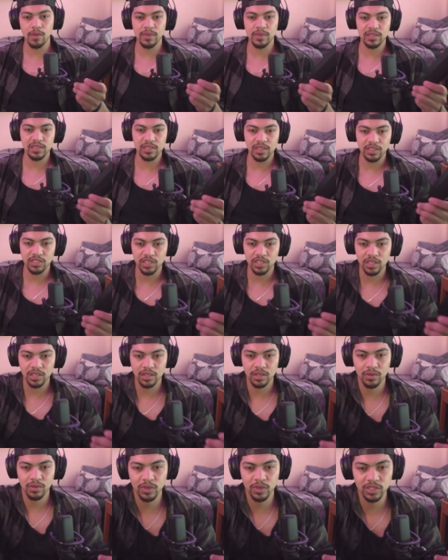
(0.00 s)
section
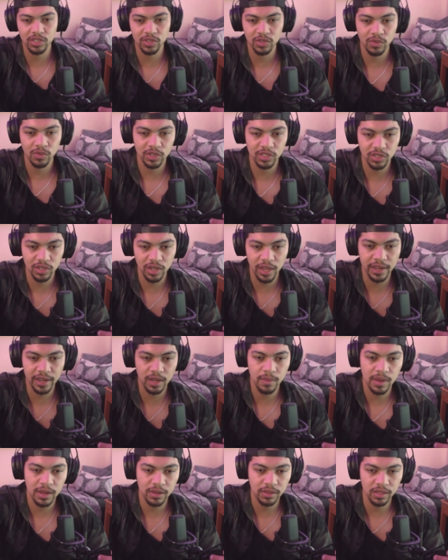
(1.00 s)
what you like
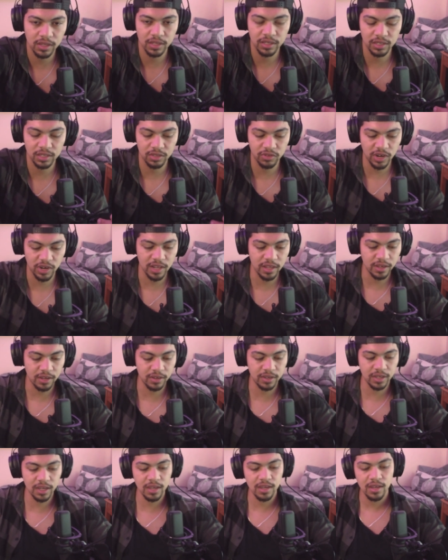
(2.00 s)
about this trailer.
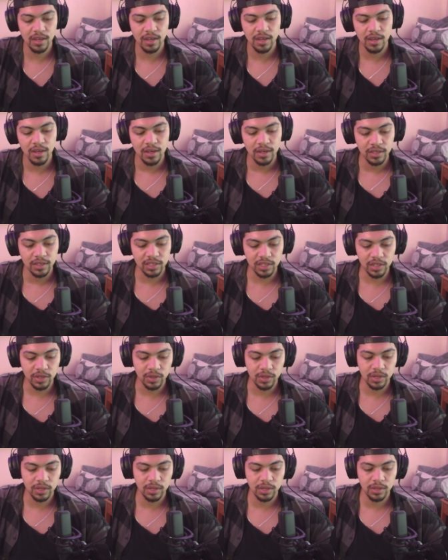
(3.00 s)
Okay, so
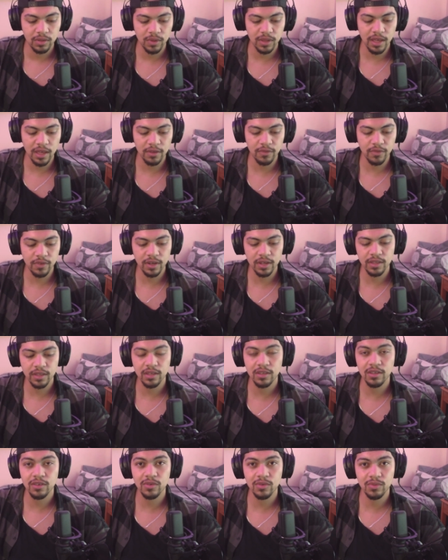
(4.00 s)
without further
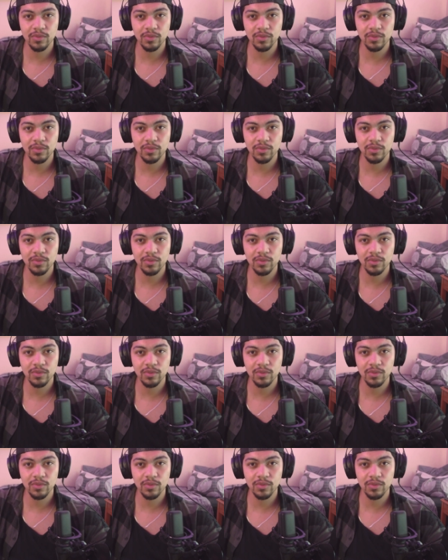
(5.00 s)
ado,